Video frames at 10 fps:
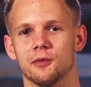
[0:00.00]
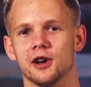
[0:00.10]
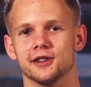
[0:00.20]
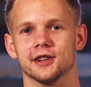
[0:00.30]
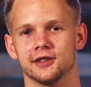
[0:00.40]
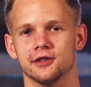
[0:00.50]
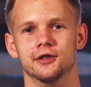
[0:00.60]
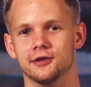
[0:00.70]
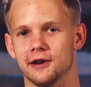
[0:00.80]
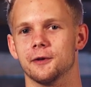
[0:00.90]
projects that you
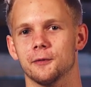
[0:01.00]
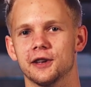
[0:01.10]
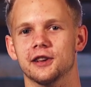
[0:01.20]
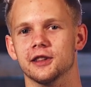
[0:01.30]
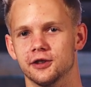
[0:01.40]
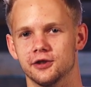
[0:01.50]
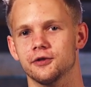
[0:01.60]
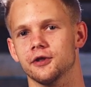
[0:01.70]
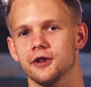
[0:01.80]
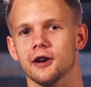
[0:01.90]
do every week in the
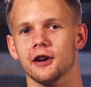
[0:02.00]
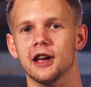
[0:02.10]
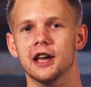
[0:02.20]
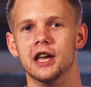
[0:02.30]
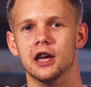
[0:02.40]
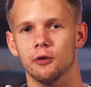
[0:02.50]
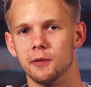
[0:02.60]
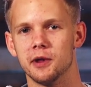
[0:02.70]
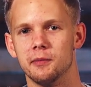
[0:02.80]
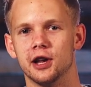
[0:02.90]
junior year.
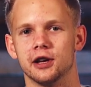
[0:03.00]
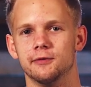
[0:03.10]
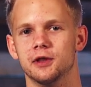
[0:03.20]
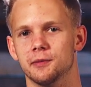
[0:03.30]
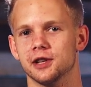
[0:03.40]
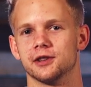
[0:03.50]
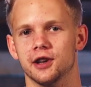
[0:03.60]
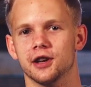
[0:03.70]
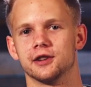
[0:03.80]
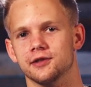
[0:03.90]
Liberty may not give you the biggest
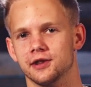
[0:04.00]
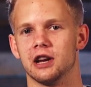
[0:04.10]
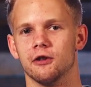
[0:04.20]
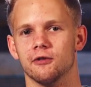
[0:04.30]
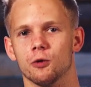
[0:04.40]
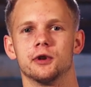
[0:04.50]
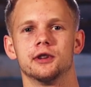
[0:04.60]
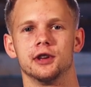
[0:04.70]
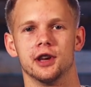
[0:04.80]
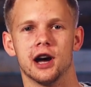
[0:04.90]
connections in California
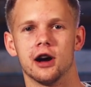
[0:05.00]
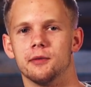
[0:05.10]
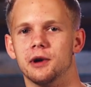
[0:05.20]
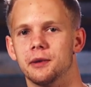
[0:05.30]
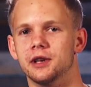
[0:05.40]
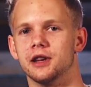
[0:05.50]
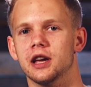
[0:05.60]
to get hired by a big